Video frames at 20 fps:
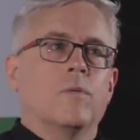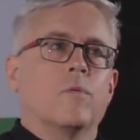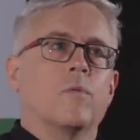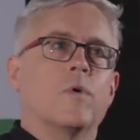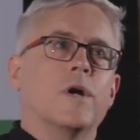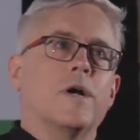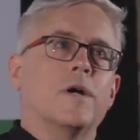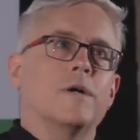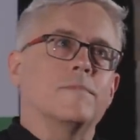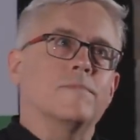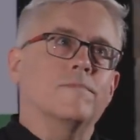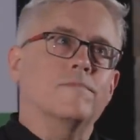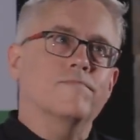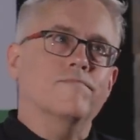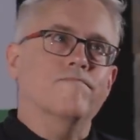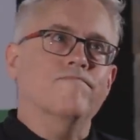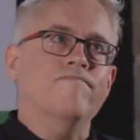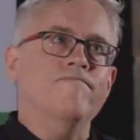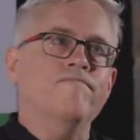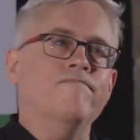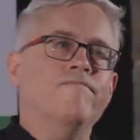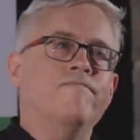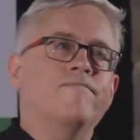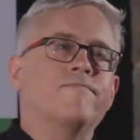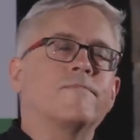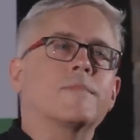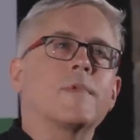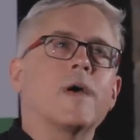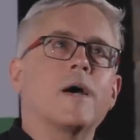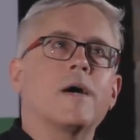Well,
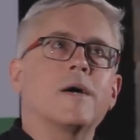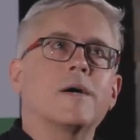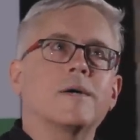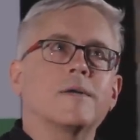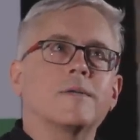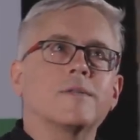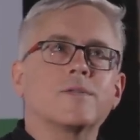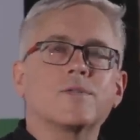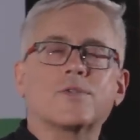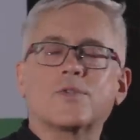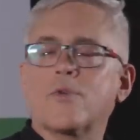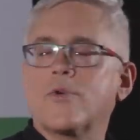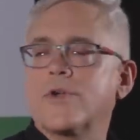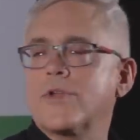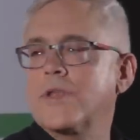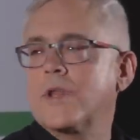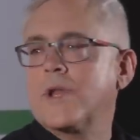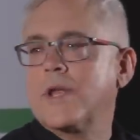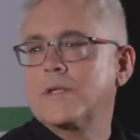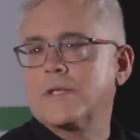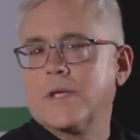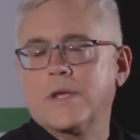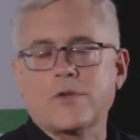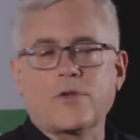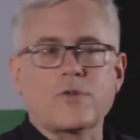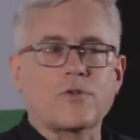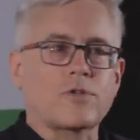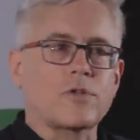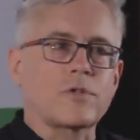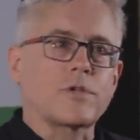the story that I tell
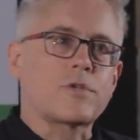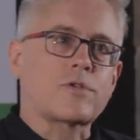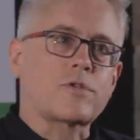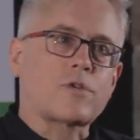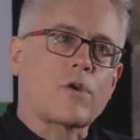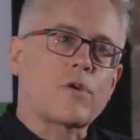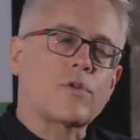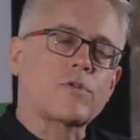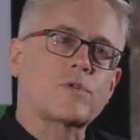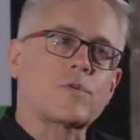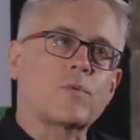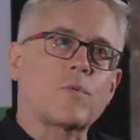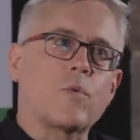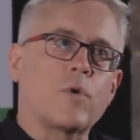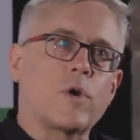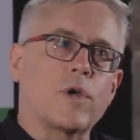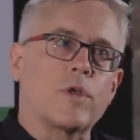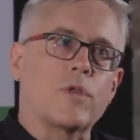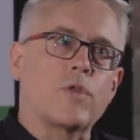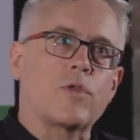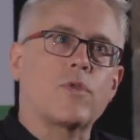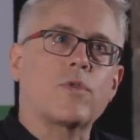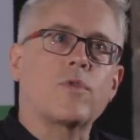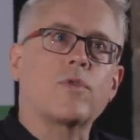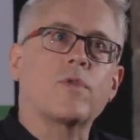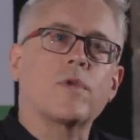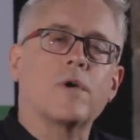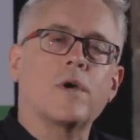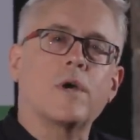usually starts with